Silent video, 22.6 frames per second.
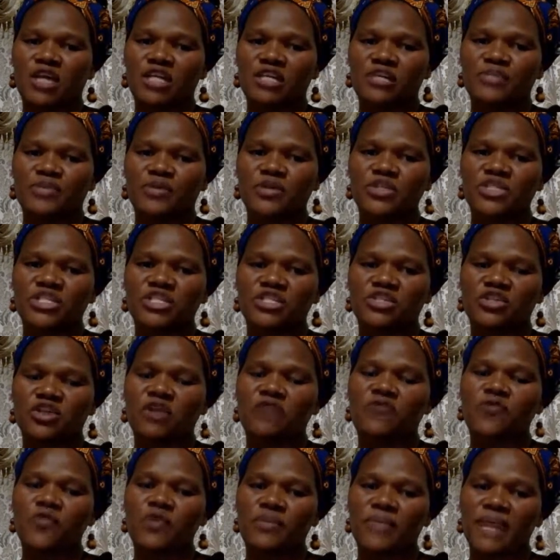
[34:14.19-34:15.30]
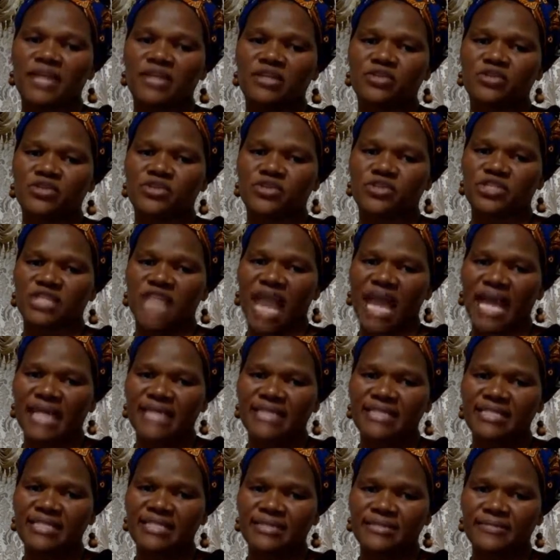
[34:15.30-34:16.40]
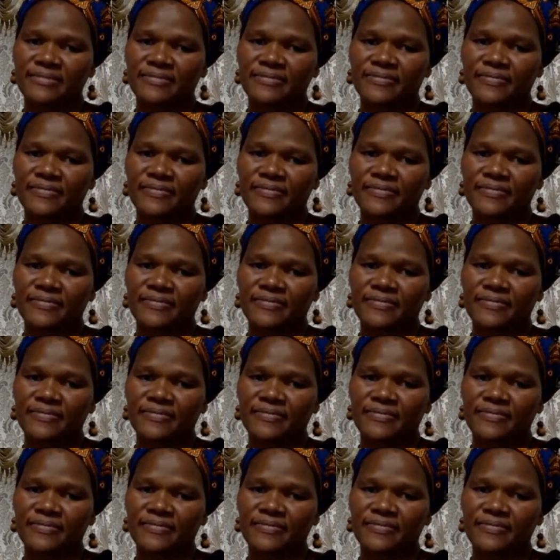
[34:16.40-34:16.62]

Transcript: contributions of women to society.